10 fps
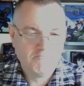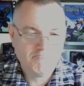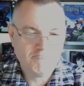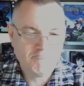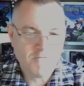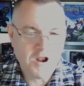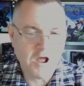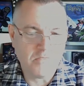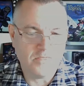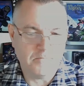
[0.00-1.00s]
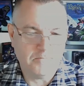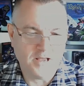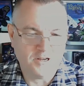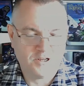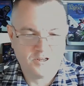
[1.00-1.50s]
not the
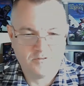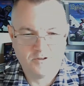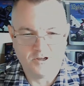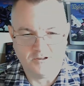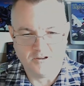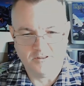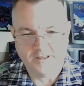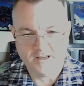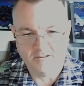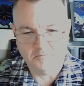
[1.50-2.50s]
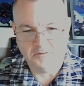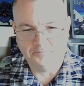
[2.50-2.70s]
best song on the album.